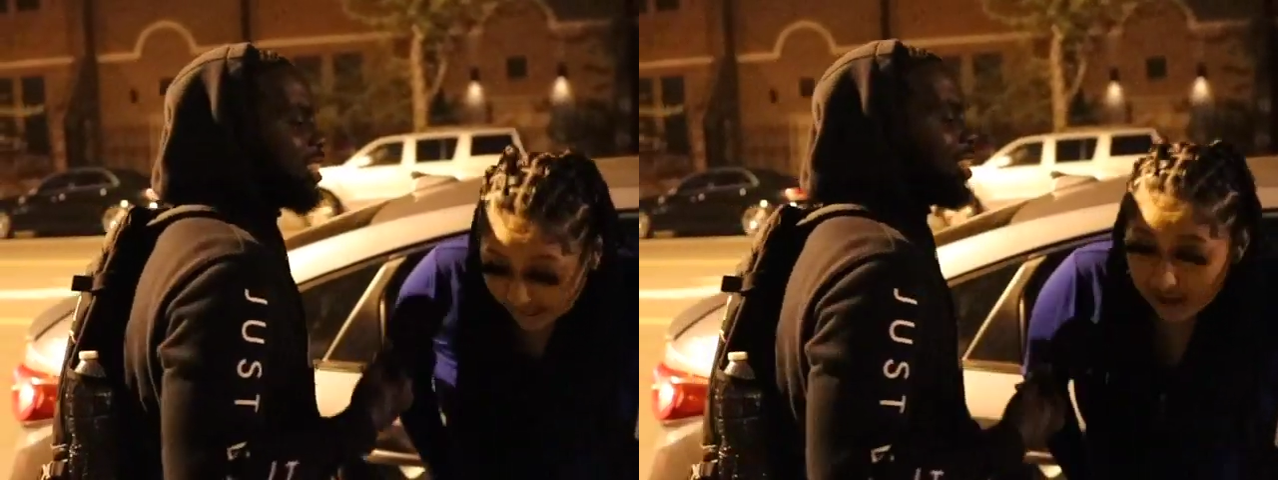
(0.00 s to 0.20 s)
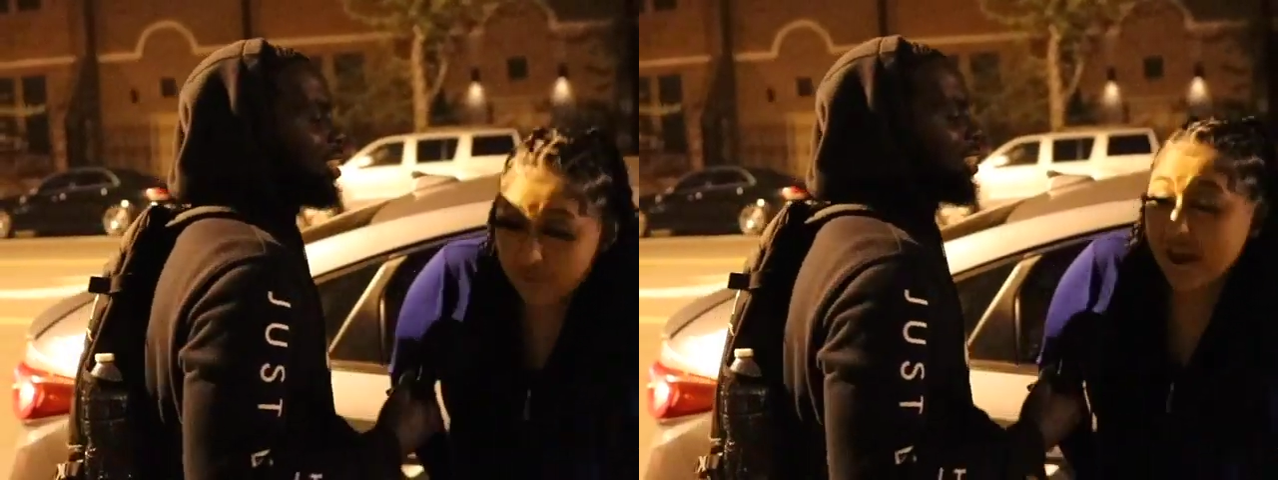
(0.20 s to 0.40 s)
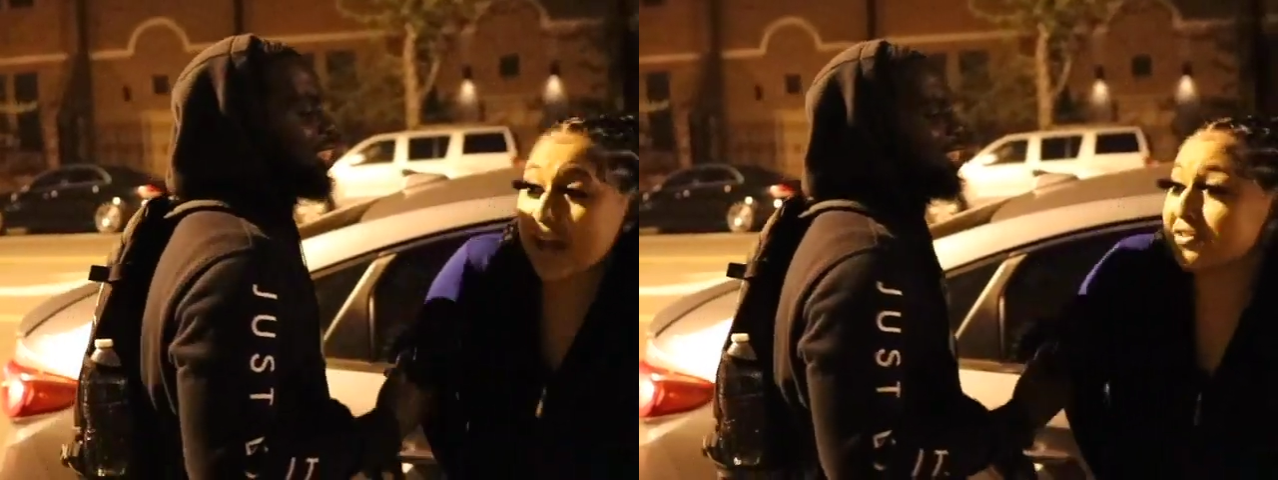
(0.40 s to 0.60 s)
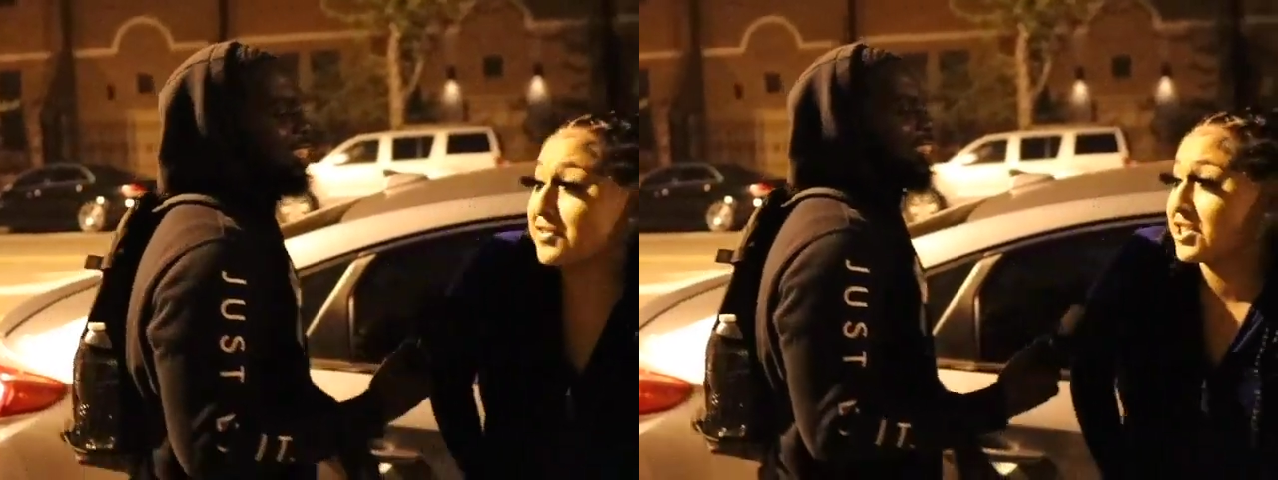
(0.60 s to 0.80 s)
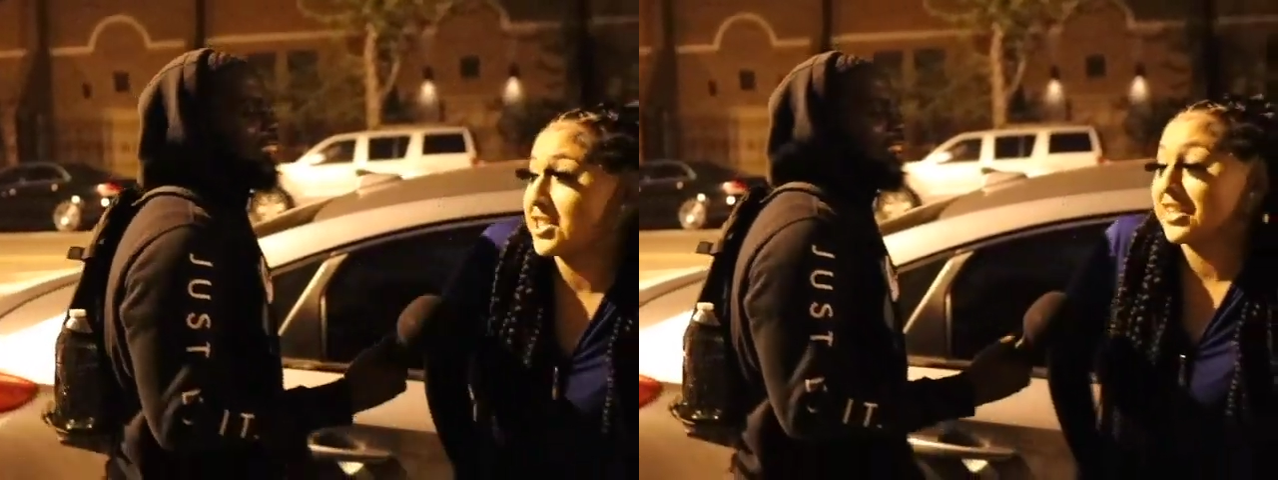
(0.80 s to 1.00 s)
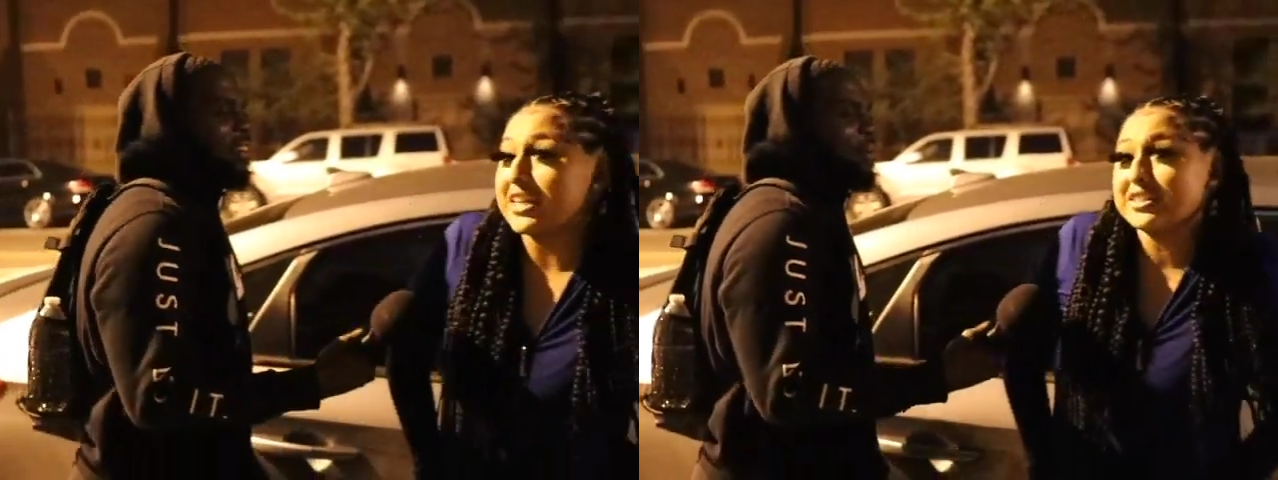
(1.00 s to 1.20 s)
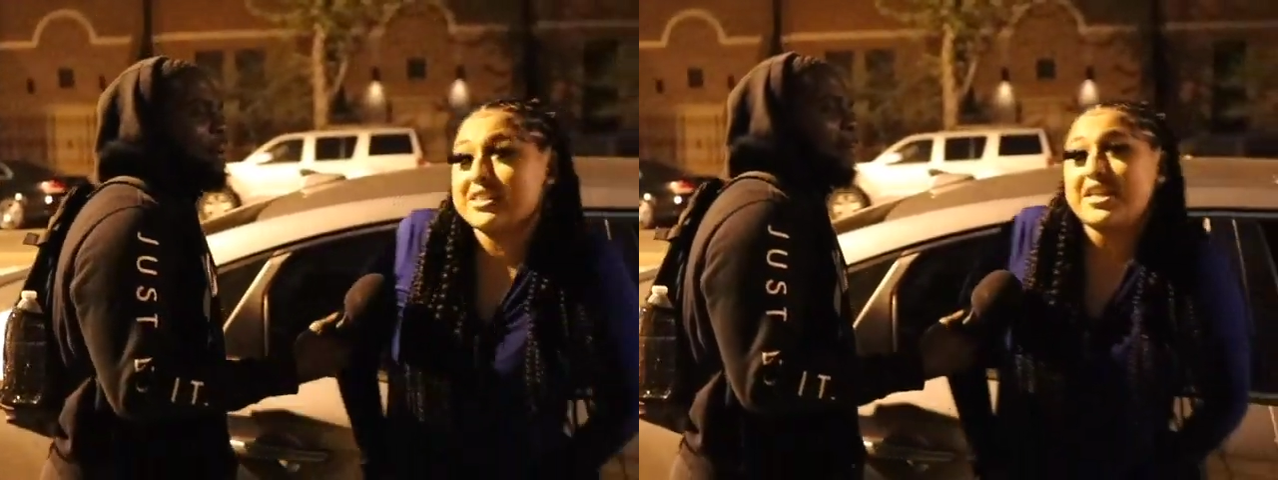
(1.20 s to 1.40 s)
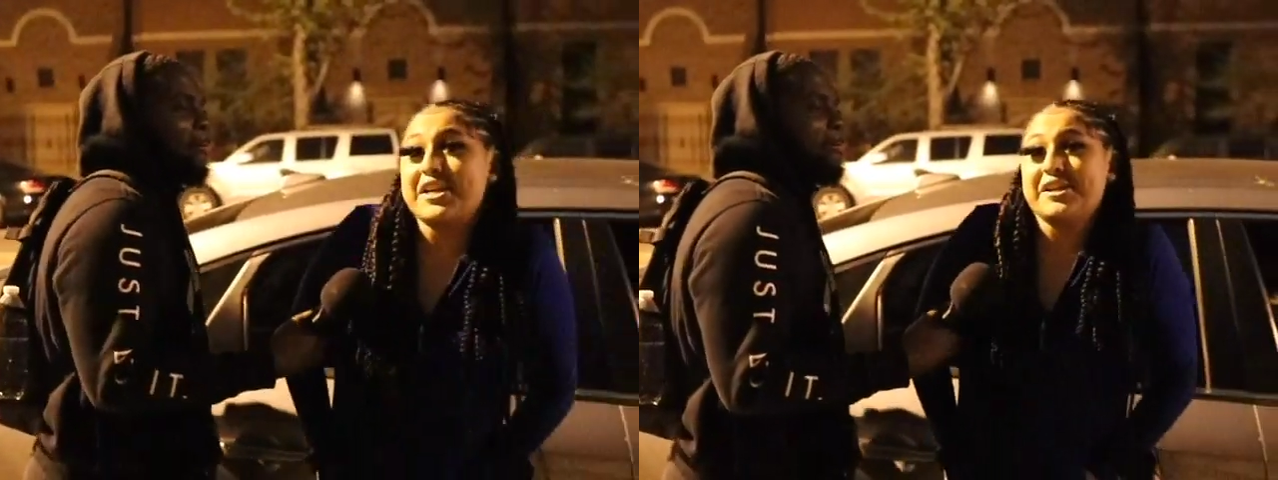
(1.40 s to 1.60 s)
like that. I don't ask for shit.
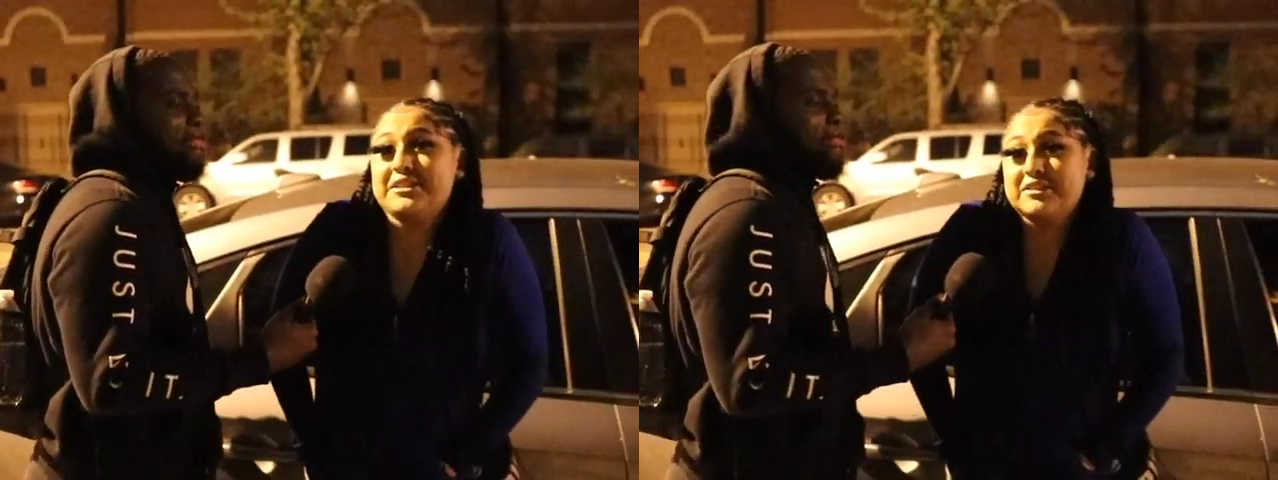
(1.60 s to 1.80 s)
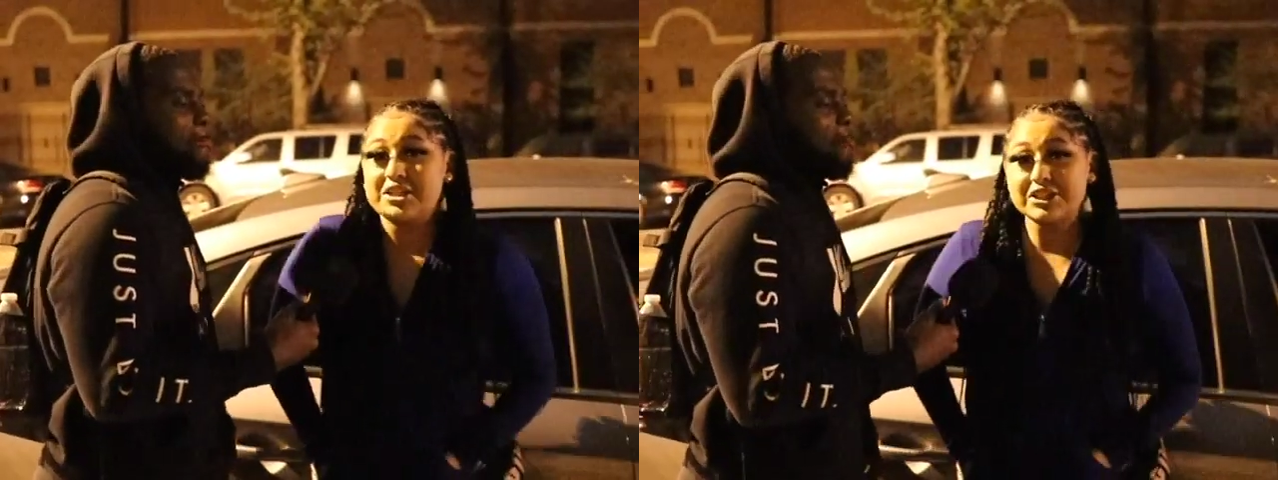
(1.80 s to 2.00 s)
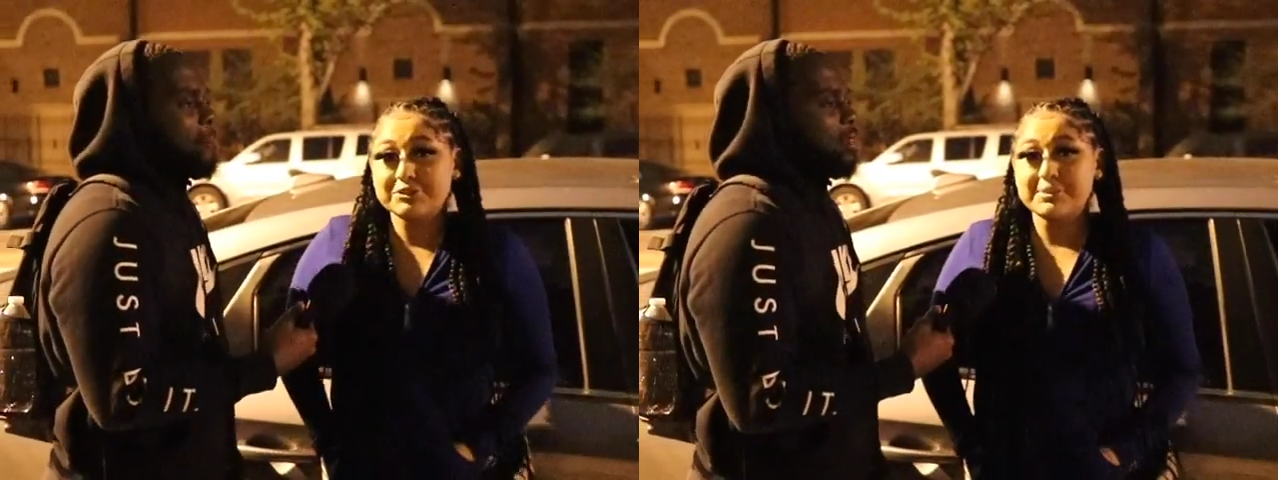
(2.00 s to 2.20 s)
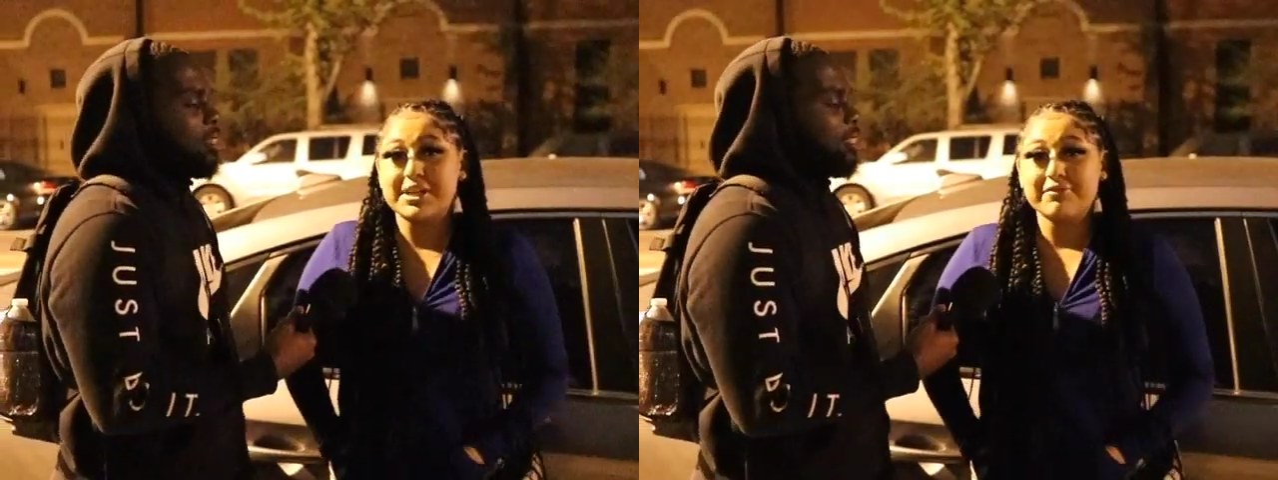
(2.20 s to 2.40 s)
That's the thing. They just be